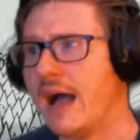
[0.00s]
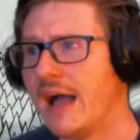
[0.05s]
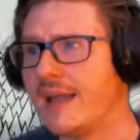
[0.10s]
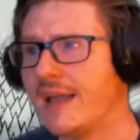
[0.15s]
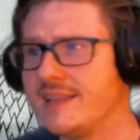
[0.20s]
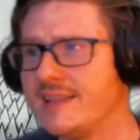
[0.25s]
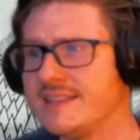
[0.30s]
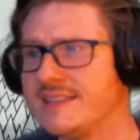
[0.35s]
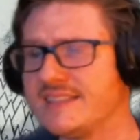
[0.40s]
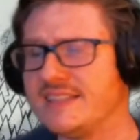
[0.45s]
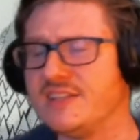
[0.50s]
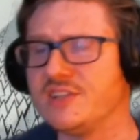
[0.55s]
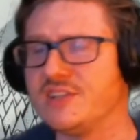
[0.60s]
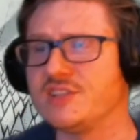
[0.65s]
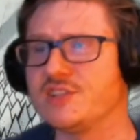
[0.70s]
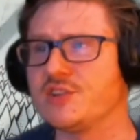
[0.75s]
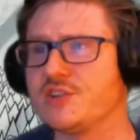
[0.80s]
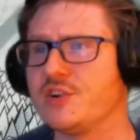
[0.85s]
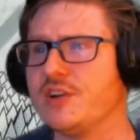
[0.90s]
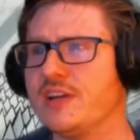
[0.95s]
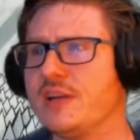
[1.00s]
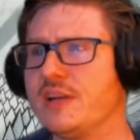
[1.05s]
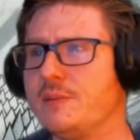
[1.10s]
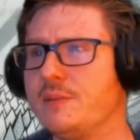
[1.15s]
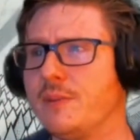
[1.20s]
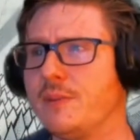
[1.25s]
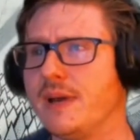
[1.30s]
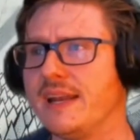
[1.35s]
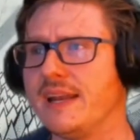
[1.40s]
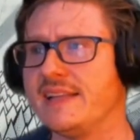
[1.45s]
can see your screen,
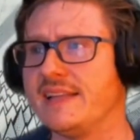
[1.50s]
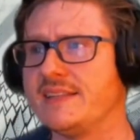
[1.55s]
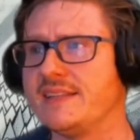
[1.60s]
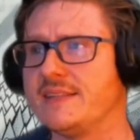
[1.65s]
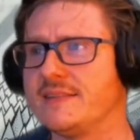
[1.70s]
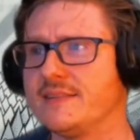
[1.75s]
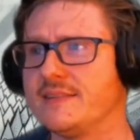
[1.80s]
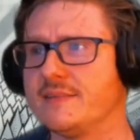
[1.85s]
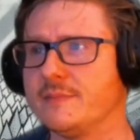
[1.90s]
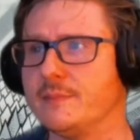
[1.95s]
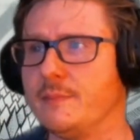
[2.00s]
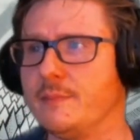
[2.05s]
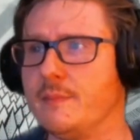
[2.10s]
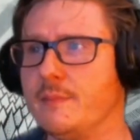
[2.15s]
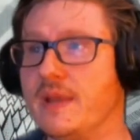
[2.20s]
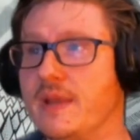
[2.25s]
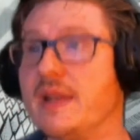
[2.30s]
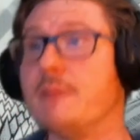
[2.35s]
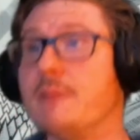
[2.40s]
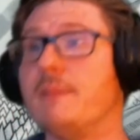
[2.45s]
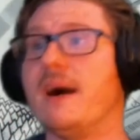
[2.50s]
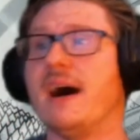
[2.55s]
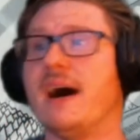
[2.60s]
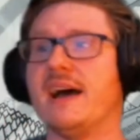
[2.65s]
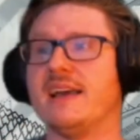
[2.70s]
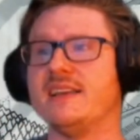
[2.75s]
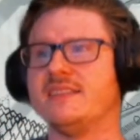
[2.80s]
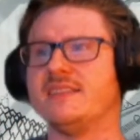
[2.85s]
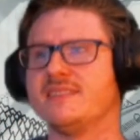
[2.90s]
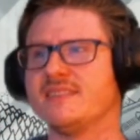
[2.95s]
but it's
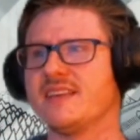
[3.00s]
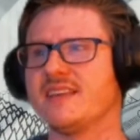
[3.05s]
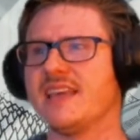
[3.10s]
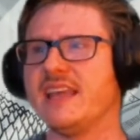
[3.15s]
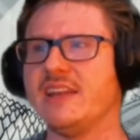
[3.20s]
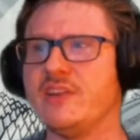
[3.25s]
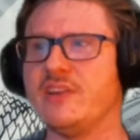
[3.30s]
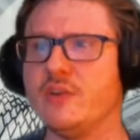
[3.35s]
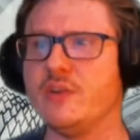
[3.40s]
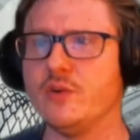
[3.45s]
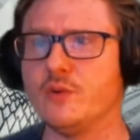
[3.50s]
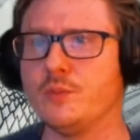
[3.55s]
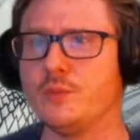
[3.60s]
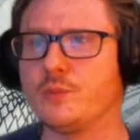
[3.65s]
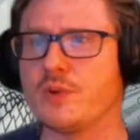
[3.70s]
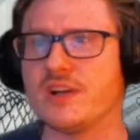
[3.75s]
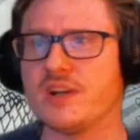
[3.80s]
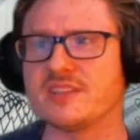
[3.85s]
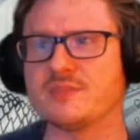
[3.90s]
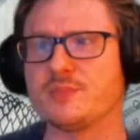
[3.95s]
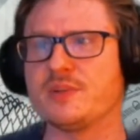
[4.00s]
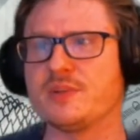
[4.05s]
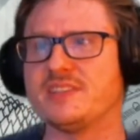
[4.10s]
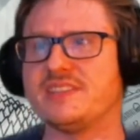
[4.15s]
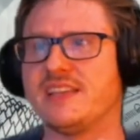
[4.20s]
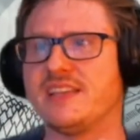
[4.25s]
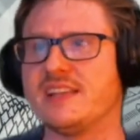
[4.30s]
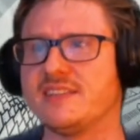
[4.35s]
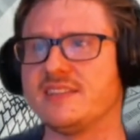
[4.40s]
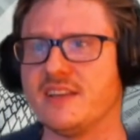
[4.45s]
minimized. Can you press
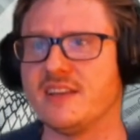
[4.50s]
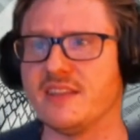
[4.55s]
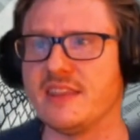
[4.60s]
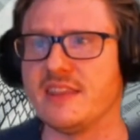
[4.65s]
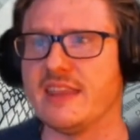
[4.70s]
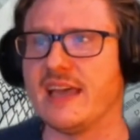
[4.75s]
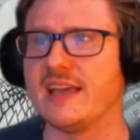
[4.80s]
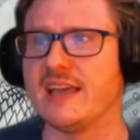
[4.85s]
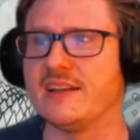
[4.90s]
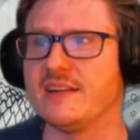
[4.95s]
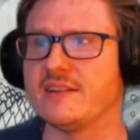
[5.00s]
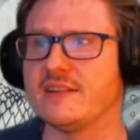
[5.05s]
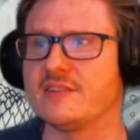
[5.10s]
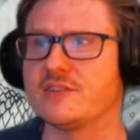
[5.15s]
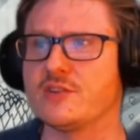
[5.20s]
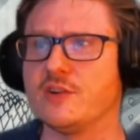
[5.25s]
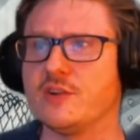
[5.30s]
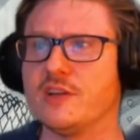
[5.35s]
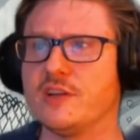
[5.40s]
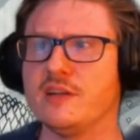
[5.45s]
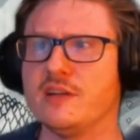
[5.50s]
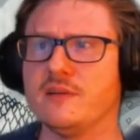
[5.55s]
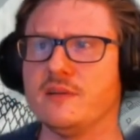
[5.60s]
present on that screen?